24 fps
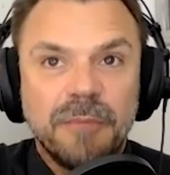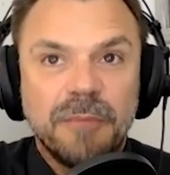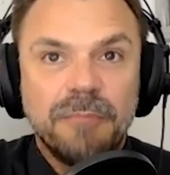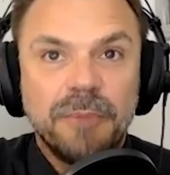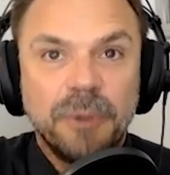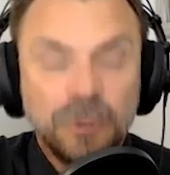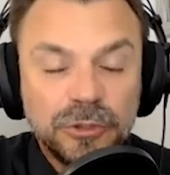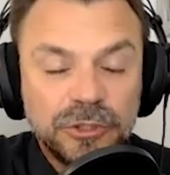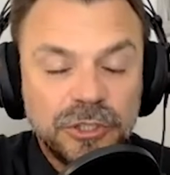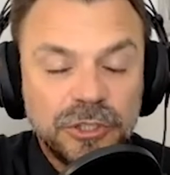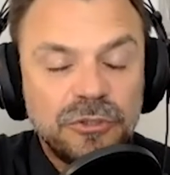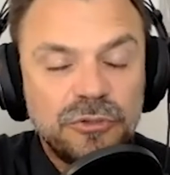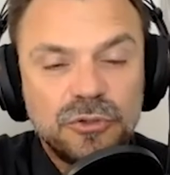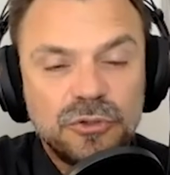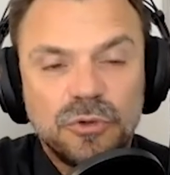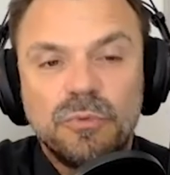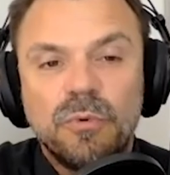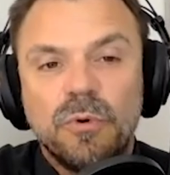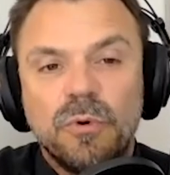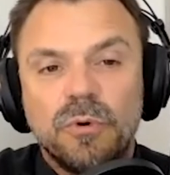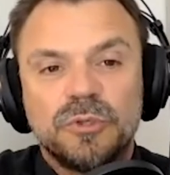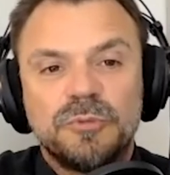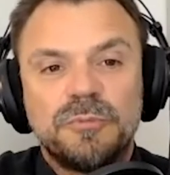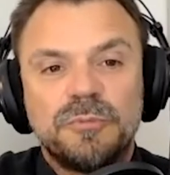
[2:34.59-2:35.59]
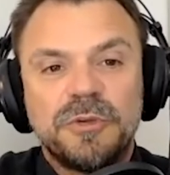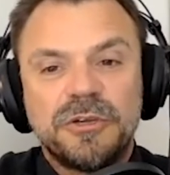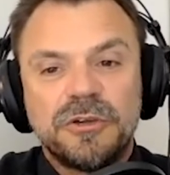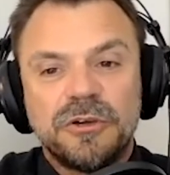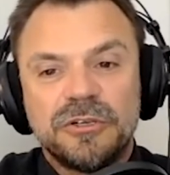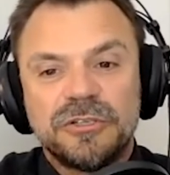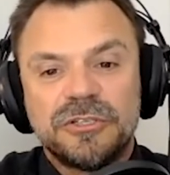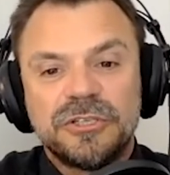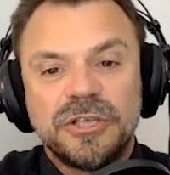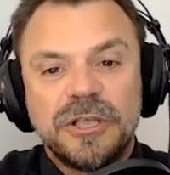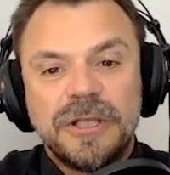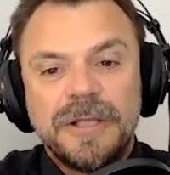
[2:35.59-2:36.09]
building towards,
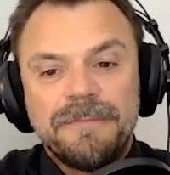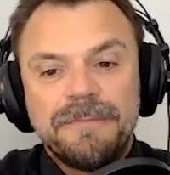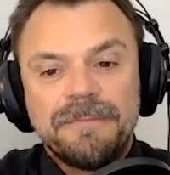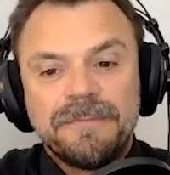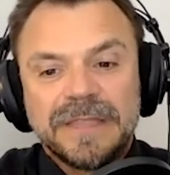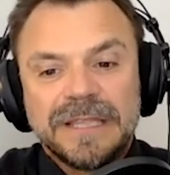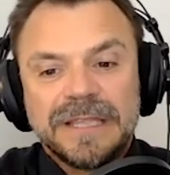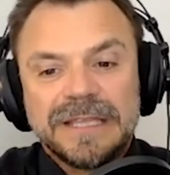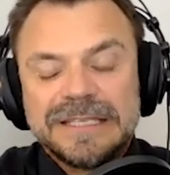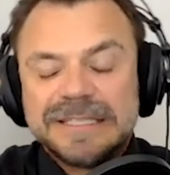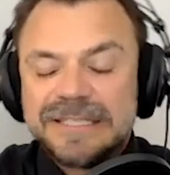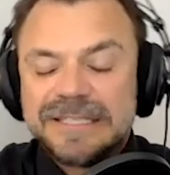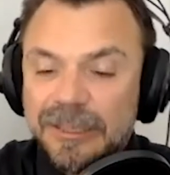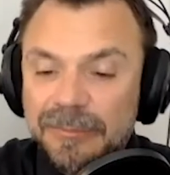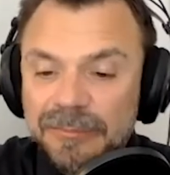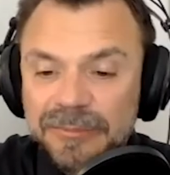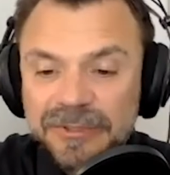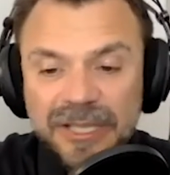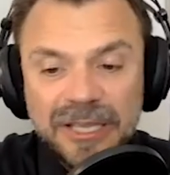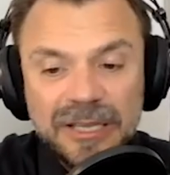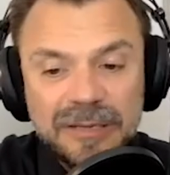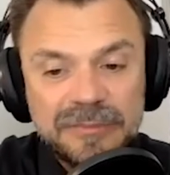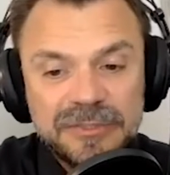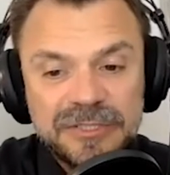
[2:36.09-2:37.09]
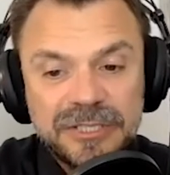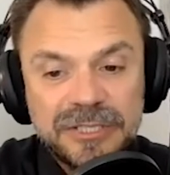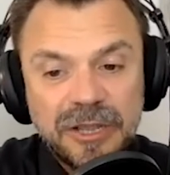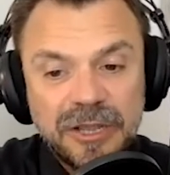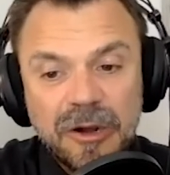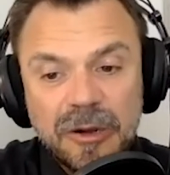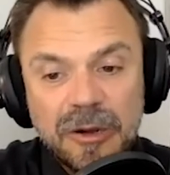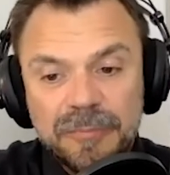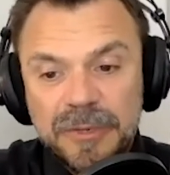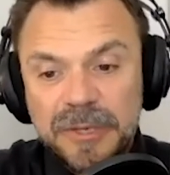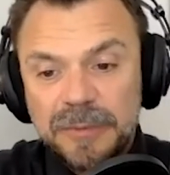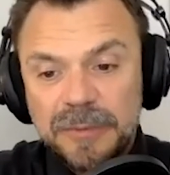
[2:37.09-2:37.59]
because sometimes there
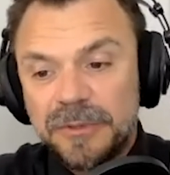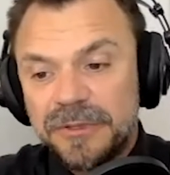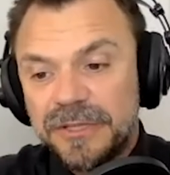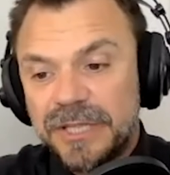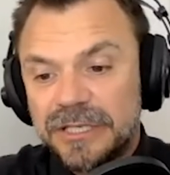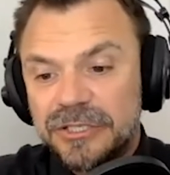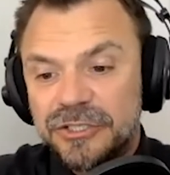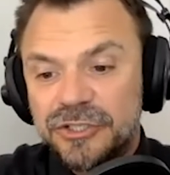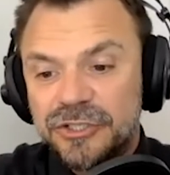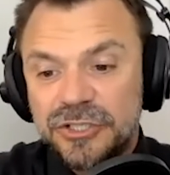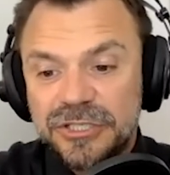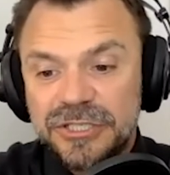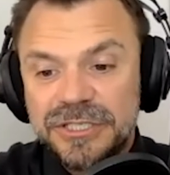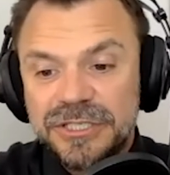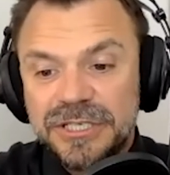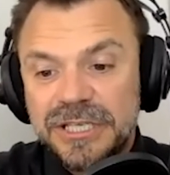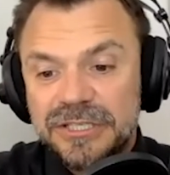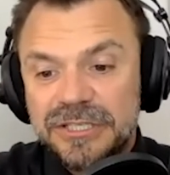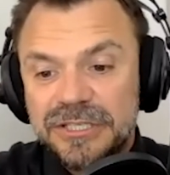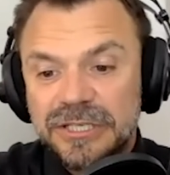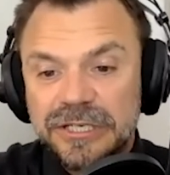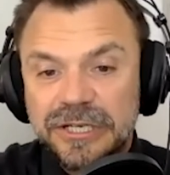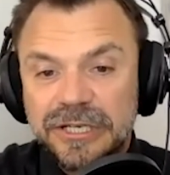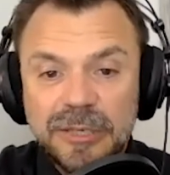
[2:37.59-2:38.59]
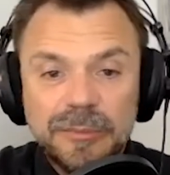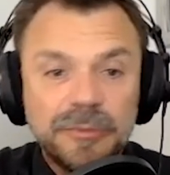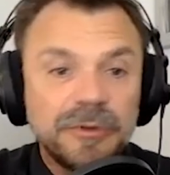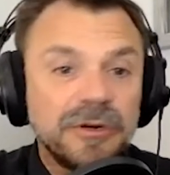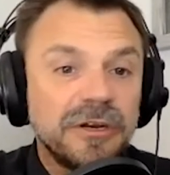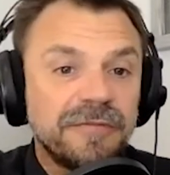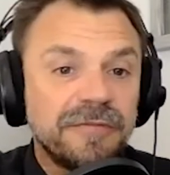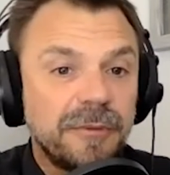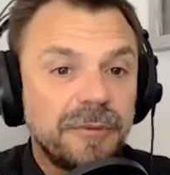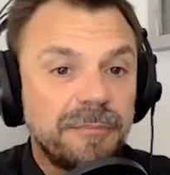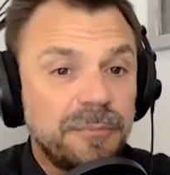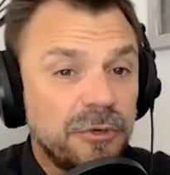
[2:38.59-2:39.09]
are people that just need a little bit
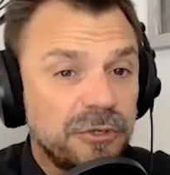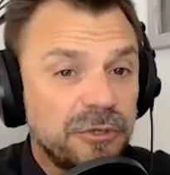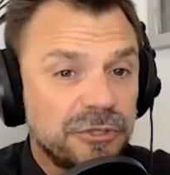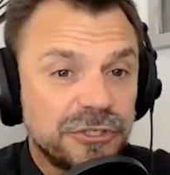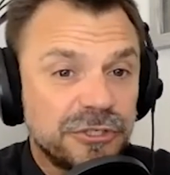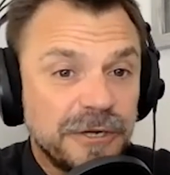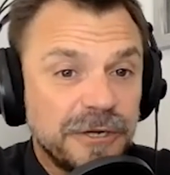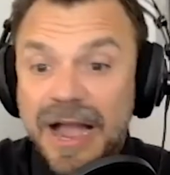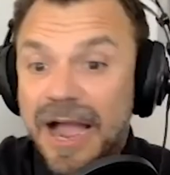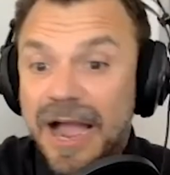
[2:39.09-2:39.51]
of a push.